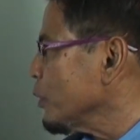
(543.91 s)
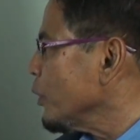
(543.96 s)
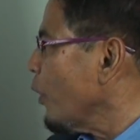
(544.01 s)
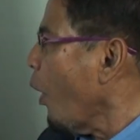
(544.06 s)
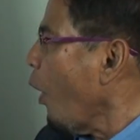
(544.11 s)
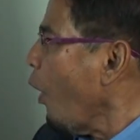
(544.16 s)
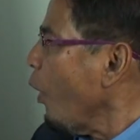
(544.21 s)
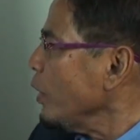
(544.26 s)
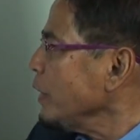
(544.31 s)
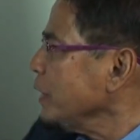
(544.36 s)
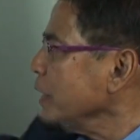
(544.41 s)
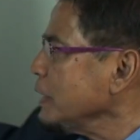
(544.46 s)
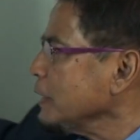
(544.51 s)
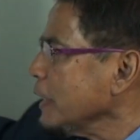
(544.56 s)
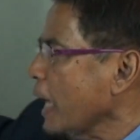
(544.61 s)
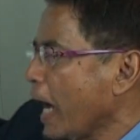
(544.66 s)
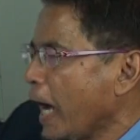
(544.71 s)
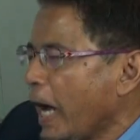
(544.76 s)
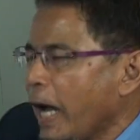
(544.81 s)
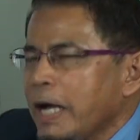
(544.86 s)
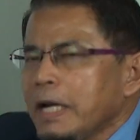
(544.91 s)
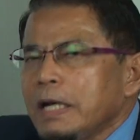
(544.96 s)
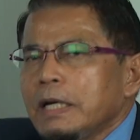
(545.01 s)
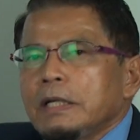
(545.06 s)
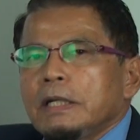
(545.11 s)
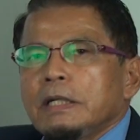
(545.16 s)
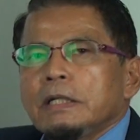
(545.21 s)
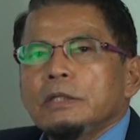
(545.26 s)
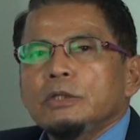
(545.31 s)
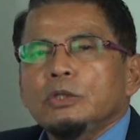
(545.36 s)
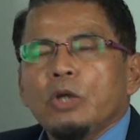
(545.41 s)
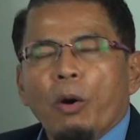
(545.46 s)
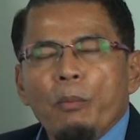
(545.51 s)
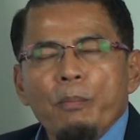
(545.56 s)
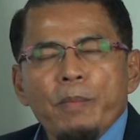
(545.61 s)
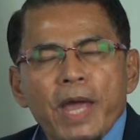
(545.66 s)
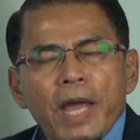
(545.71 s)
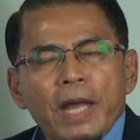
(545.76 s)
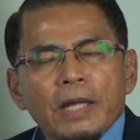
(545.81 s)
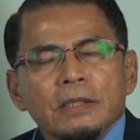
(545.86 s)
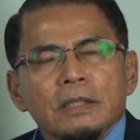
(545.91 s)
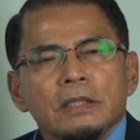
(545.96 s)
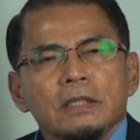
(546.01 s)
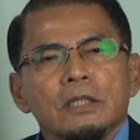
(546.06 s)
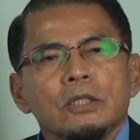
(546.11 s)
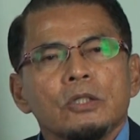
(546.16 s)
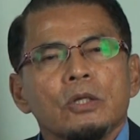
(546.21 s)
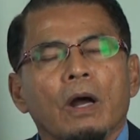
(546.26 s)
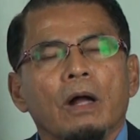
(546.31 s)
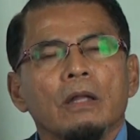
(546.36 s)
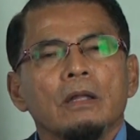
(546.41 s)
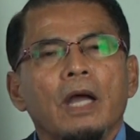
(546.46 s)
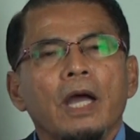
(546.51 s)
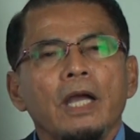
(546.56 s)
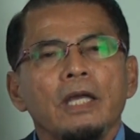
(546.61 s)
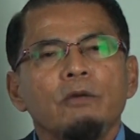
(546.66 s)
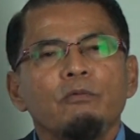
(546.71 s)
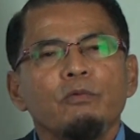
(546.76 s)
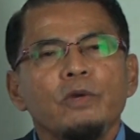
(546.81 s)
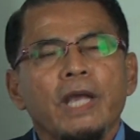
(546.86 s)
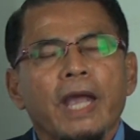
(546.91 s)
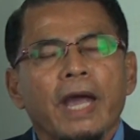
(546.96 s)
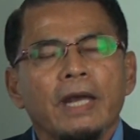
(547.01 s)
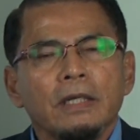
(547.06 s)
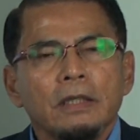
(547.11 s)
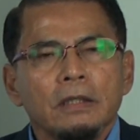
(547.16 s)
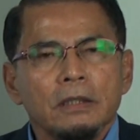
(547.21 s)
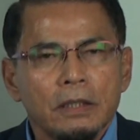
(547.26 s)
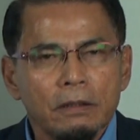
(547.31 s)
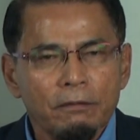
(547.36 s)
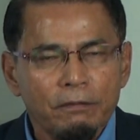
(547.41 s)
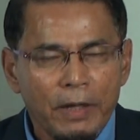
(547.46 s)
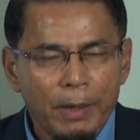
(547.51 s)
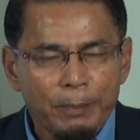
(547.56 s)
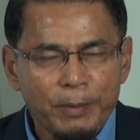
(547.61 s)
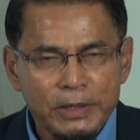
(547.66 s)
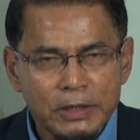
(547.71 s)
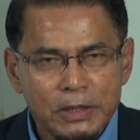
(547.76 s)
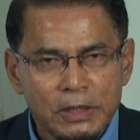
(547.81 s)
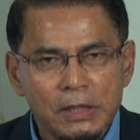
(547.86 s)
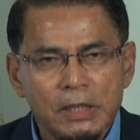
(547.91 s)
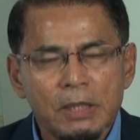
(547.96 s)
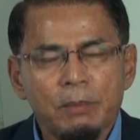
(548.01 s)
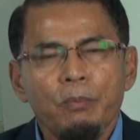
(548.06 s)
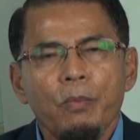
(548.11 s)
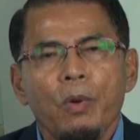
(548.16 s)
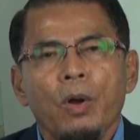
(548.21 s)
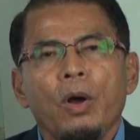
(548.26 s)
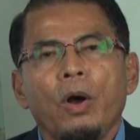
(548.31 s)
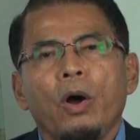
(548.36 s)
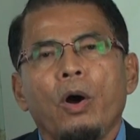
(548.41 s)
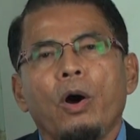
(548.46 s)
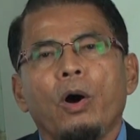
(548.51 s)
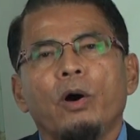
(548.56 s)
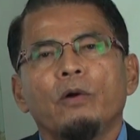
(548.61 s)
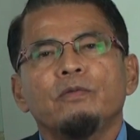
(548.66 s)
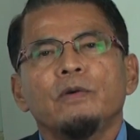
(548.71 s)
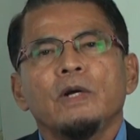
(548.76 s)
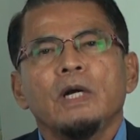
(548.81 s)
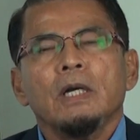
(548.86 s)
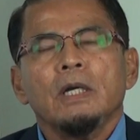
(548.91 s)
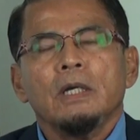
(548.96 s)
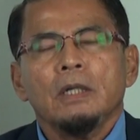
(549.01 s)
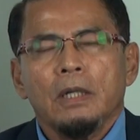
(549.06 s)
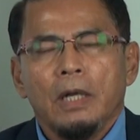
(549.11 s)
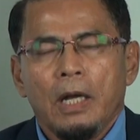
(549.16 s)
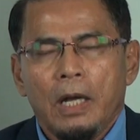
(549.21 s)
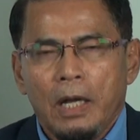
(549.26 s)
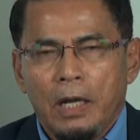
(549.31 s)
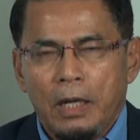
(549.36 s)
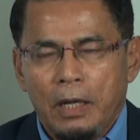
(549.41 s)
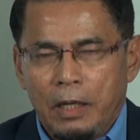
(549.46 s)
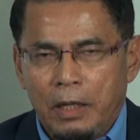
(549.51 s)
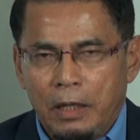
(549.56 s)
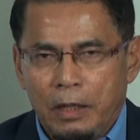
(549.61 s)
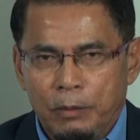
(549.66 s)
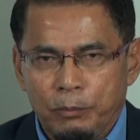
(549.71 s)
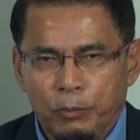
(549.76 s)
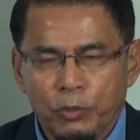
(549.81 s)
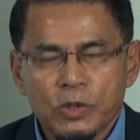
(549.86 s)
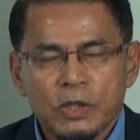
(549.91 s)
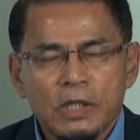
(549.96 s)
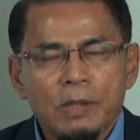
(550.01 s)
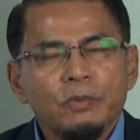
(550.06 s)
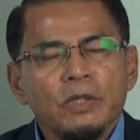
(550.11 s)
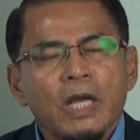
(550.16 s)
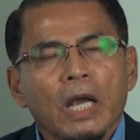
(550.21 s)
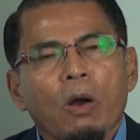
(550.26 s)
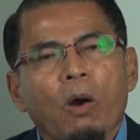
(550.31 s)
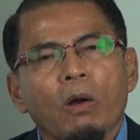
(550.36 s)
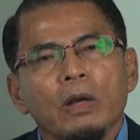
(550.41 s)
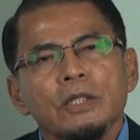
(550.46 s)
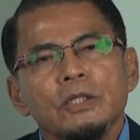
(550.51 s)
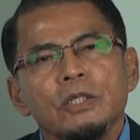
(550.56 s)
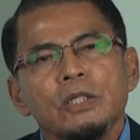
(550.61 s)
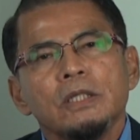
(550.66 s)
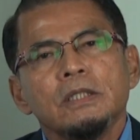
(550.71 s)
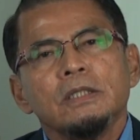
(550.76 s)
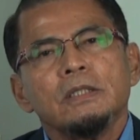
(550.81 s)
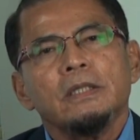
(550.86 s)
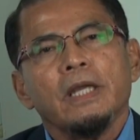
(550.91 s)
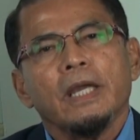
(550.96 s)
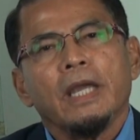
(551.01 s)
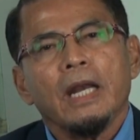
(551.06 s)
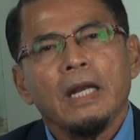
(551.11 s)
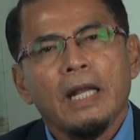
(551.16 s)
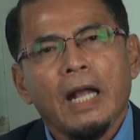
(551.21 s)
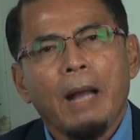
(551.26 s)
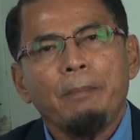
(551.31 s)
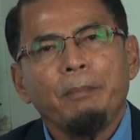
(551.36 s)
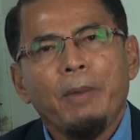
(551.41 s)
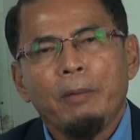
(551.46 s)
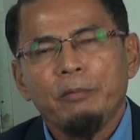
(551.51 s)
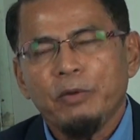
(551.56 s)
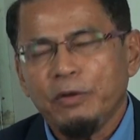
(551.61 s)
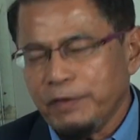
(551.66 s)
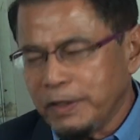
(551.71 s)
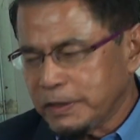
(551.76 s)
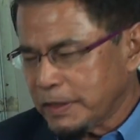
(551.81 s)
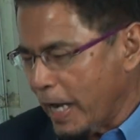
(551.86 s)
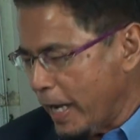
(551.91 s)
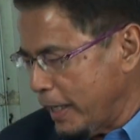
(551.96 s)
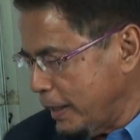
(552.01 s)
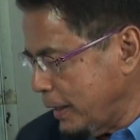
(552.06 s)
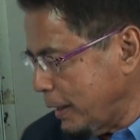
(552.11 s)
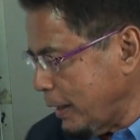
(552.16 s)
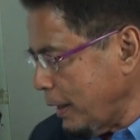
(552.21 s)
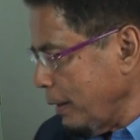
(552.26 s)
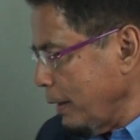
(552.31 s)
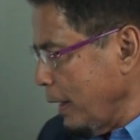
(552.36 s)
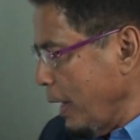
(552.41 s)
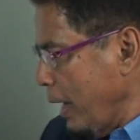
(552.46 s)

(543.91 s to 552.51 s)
So all these are domains, inshallah. If we can develop a team of Muslim psychologists, they can come up with this idea.